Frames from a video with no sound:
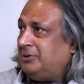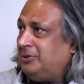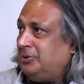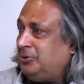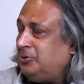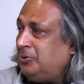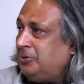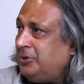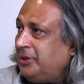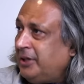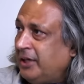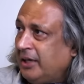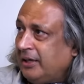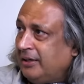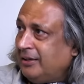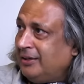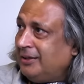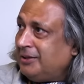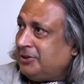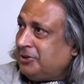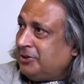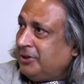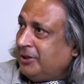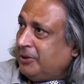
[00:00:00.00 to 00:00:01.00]
So they are
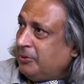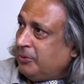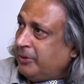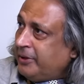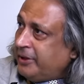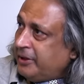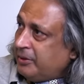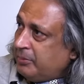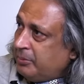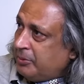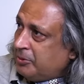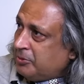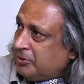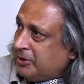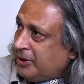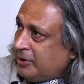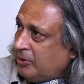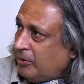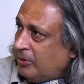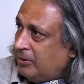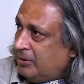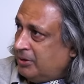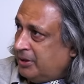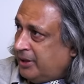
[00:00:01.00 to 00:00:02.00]
listening to Indian music
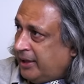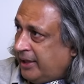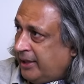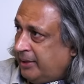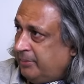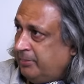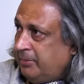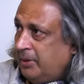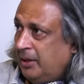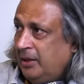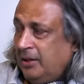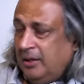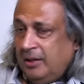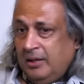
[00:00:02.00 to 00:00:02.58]
all the time.